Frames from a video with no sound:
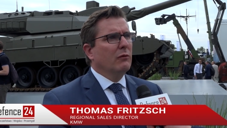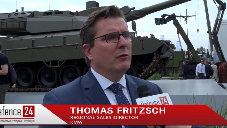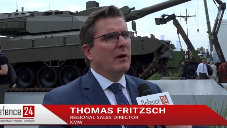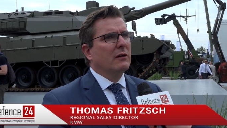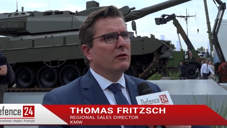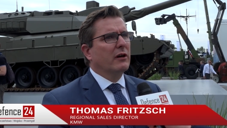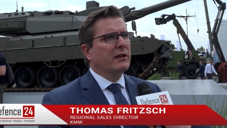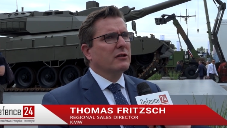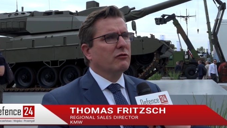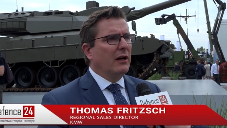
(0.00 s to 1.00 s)
We made
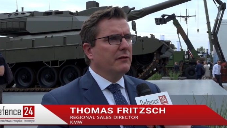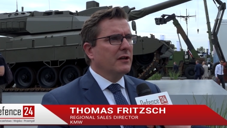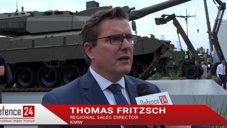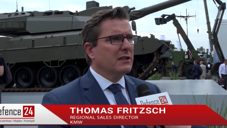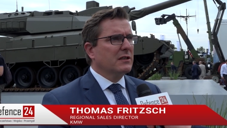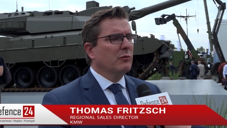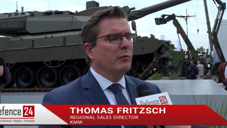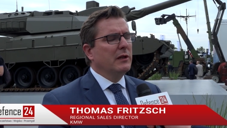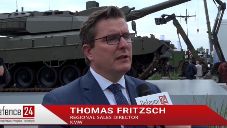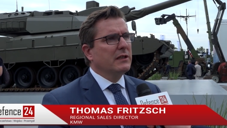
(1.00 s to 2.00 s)
already drive tests,
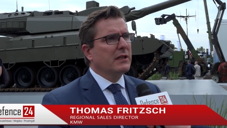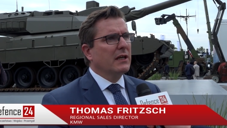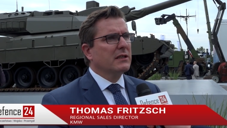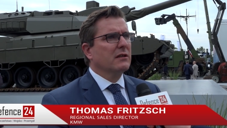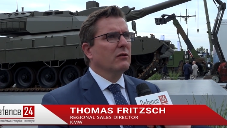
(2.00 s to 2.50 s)
mobility tests,